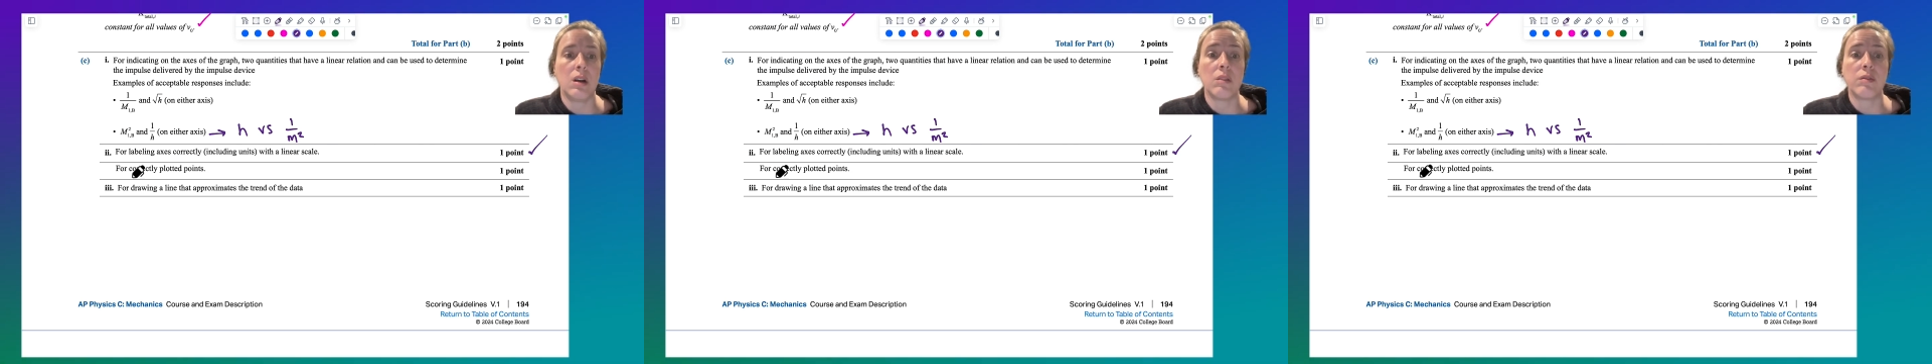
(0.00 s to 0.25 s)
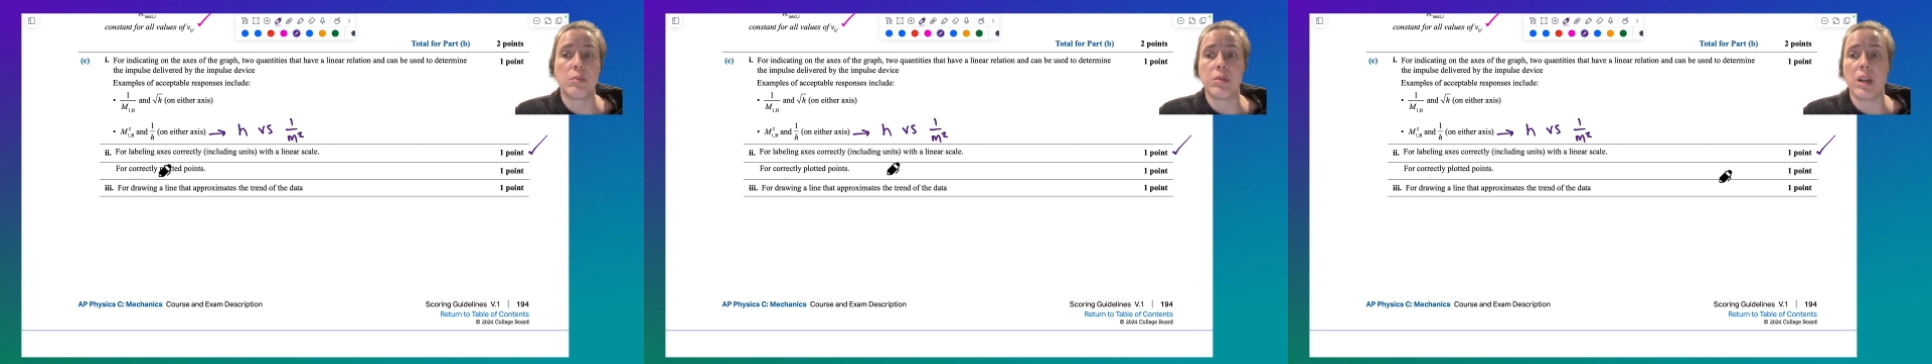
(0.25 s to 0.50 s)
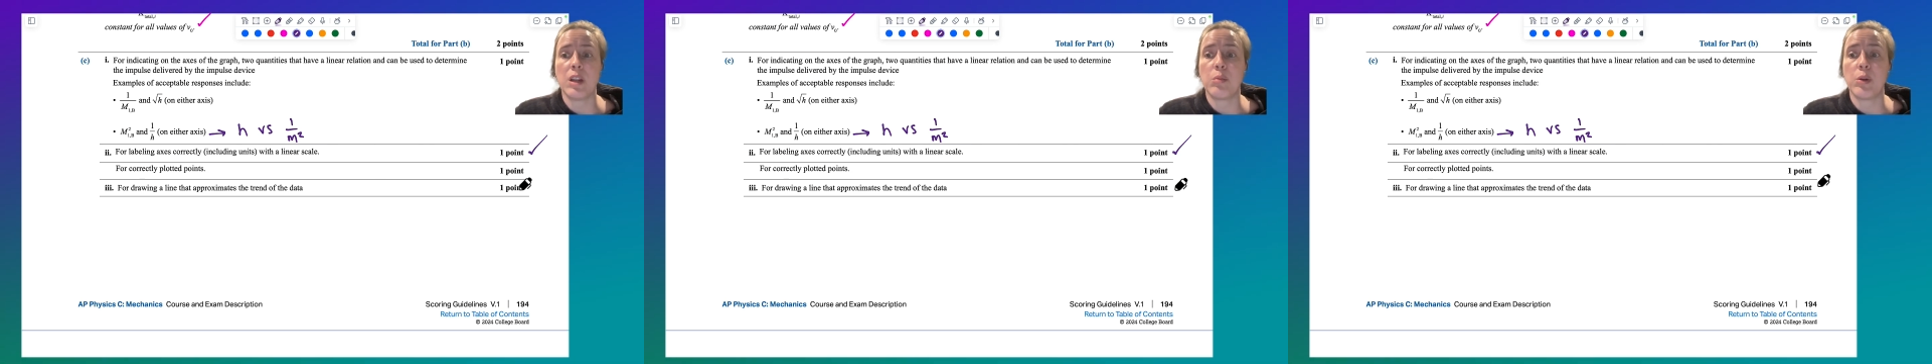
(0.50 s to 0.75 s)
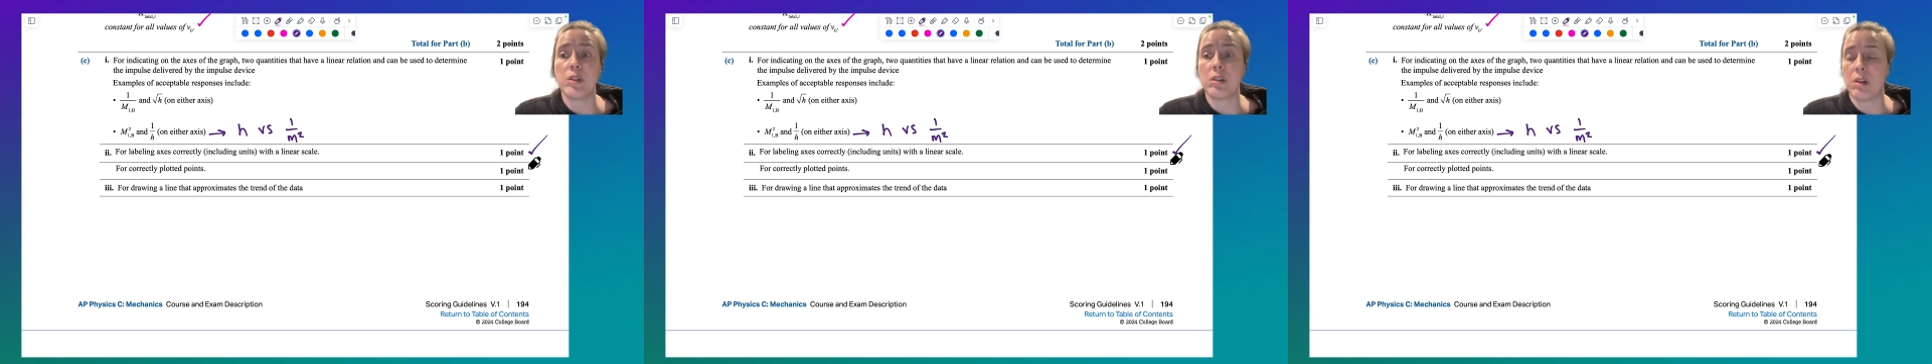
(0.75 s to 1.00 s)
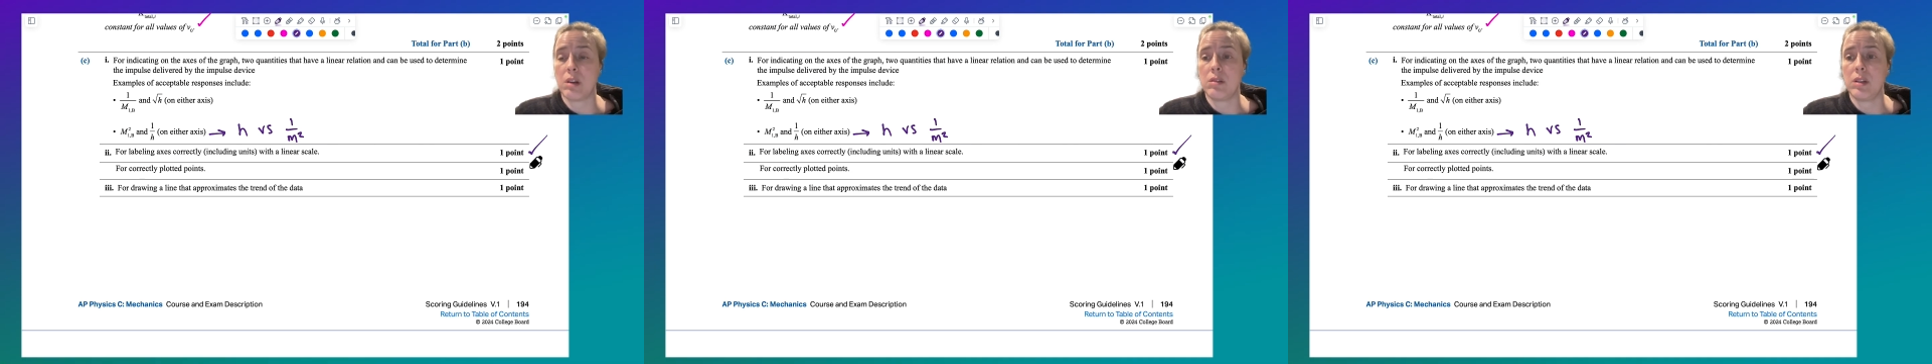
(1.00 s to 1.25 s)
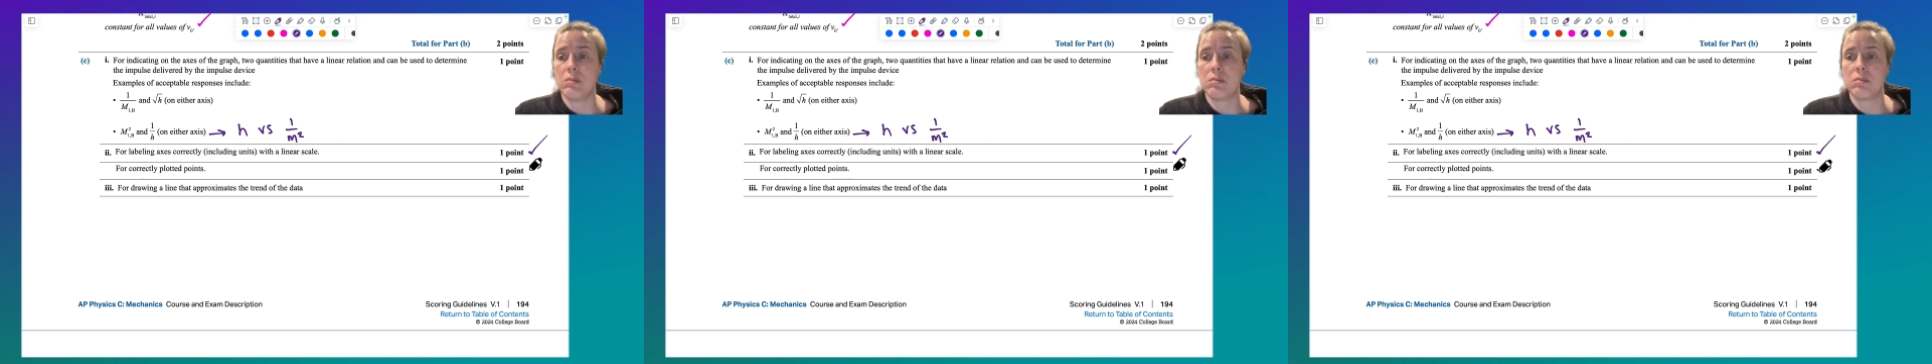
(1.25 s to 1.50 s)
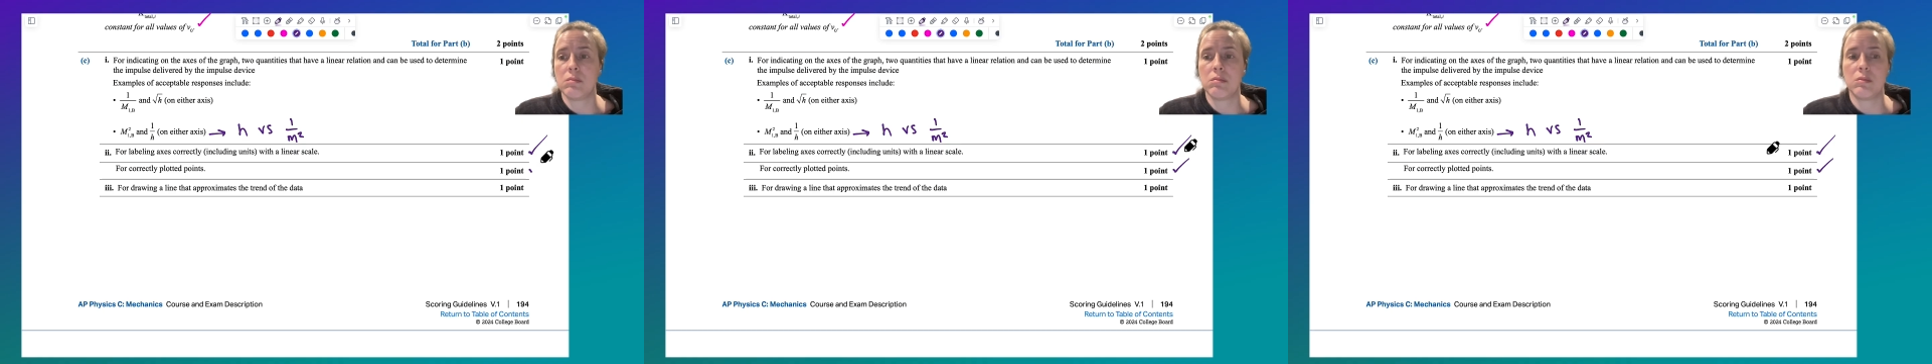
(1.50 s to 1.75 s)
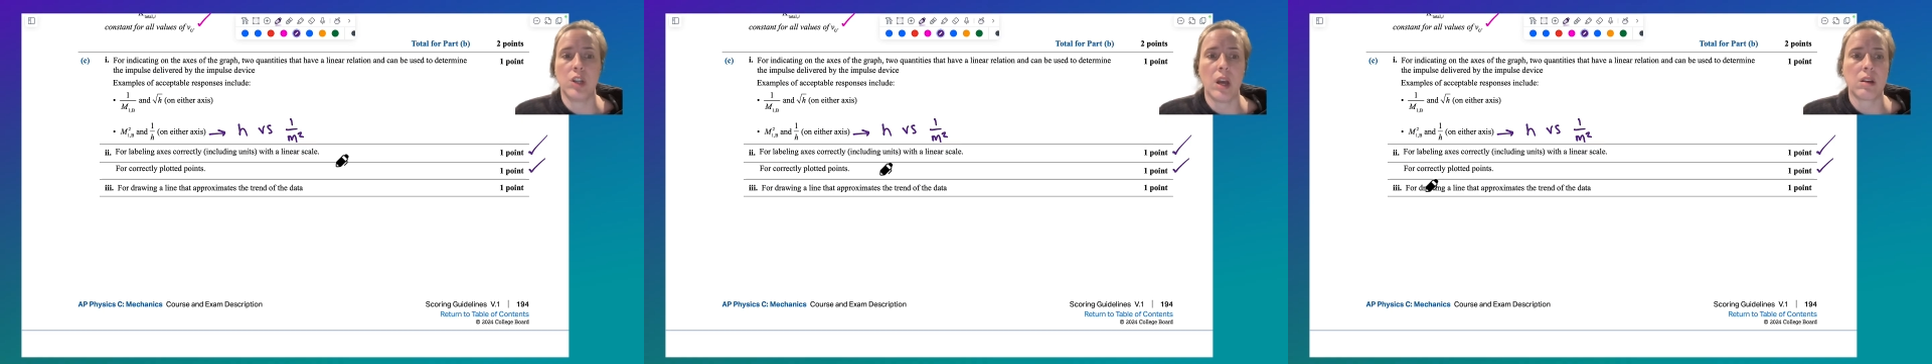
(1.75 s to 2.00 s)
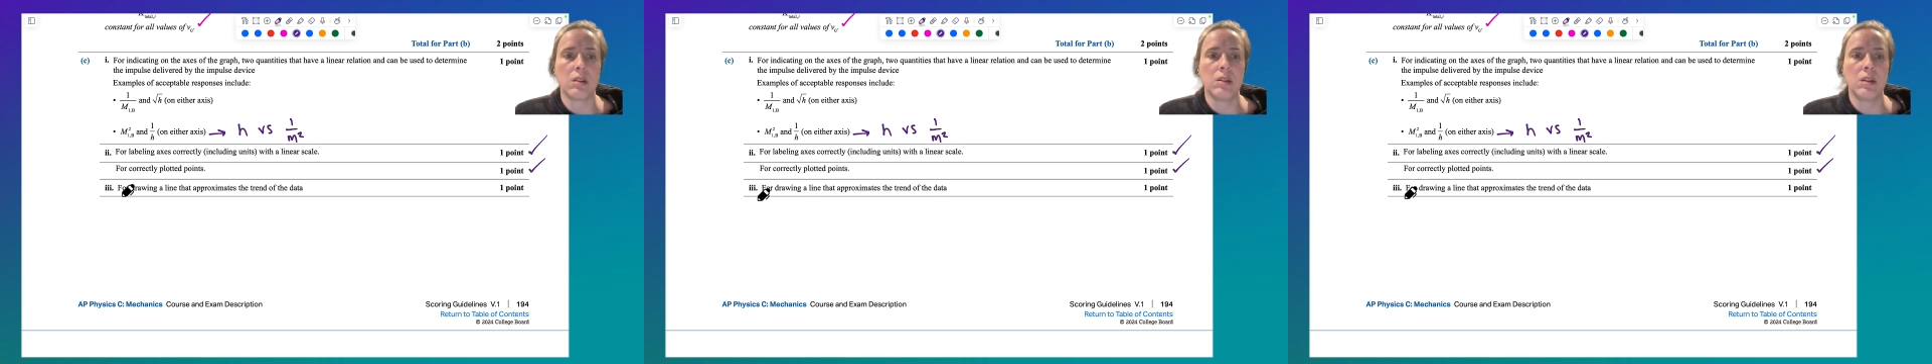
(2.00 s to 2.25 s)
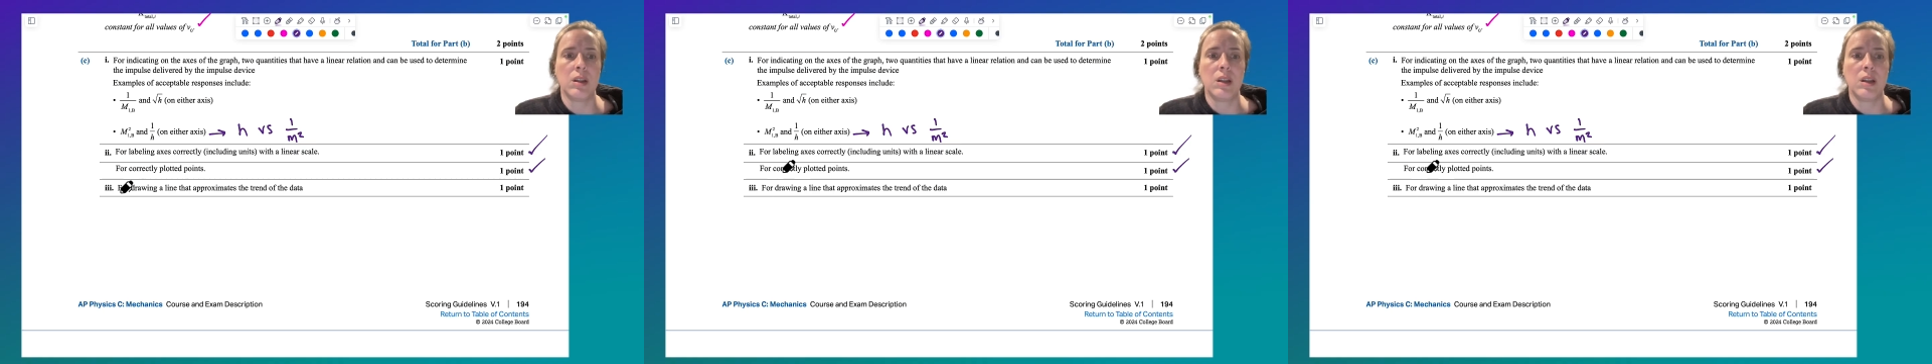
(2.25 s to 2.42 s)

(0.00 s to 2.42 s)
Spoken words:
For plotting your points correctly, check.